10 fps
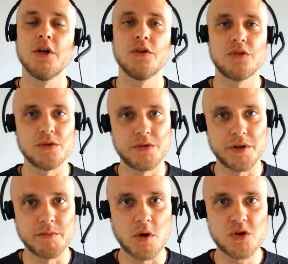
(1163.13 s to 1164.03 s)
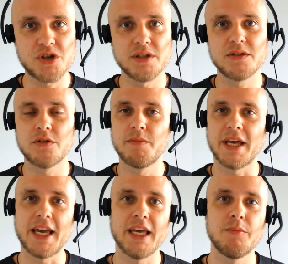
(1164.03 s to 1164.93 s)
through their emotions, to
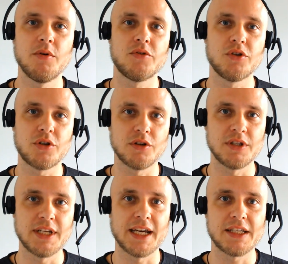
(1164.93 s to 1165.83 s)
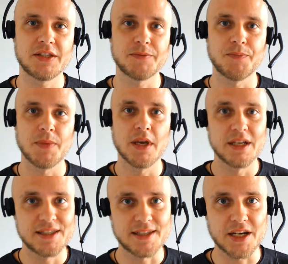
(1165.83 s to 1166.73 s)
be able to connect
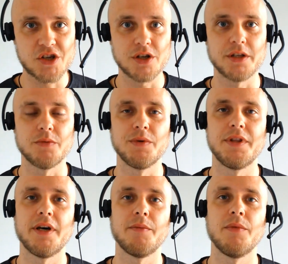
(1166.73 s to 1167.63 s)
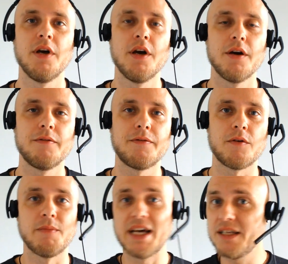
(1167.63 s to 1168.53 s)
sexually with them. For
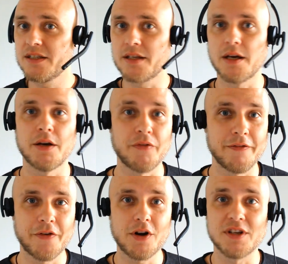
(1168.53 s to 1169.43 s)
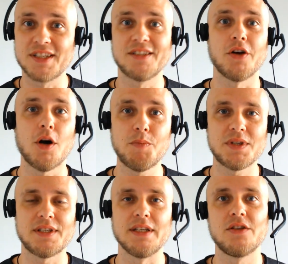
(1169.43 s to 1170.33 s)
men, it's the reverse, it's the
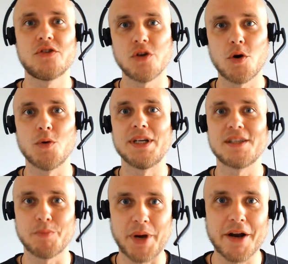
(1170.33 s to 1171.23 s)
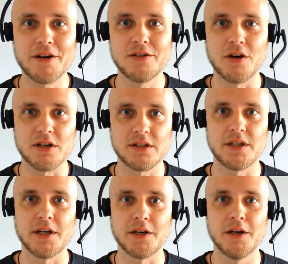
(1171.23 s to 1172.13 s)
opposite. So it's a paradox
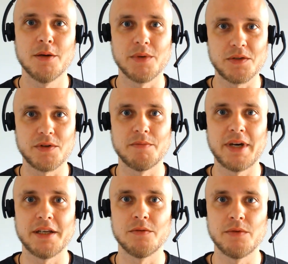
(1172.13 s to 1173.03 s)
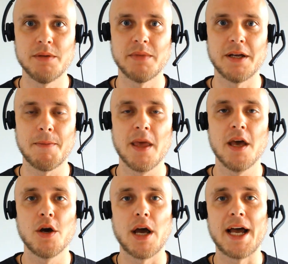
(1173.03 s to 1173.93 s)
here between men and women.
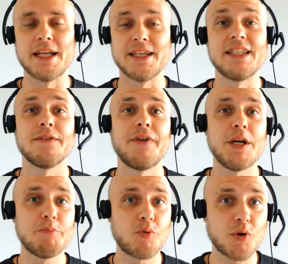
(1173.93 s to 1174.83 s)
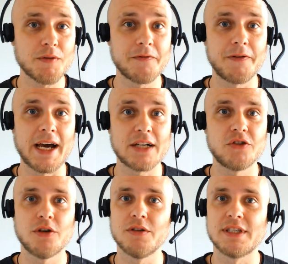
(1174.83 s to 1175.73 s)
And it's a very important fact
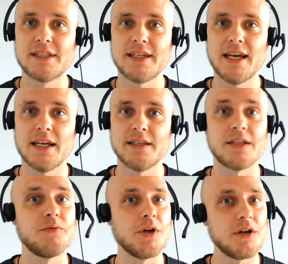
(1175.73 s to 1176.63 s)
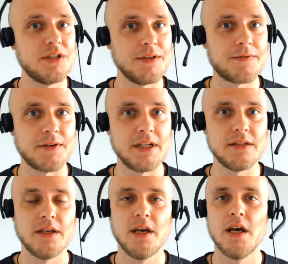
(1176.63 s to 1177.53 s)
to understand that we are
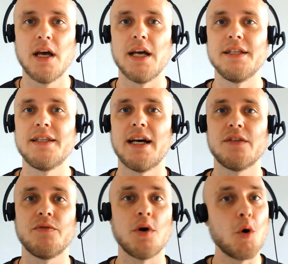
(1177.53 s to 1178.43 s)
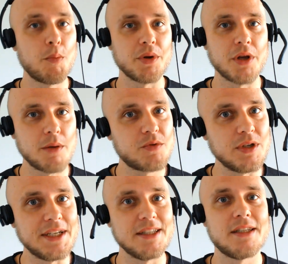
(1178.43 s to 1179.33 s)
different and that we open up to
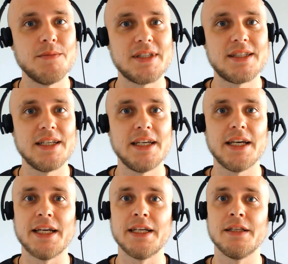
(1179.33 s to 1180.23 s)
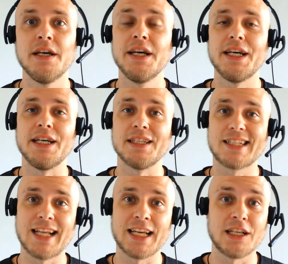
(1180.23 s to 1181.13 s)
intimacy in
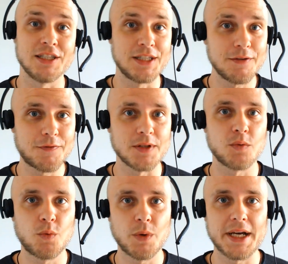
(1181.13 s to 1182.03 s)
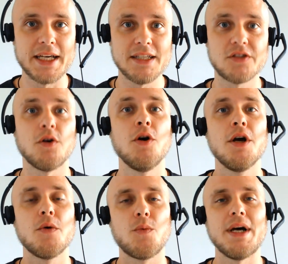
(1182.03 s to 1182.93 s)
slightly different ways. So
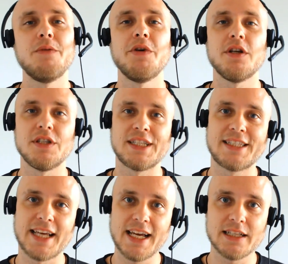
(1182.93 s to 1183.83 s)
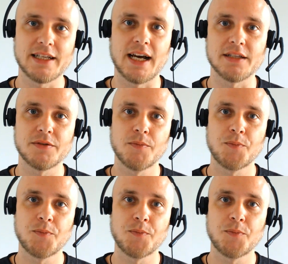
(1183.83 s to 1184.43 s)
when we understand that,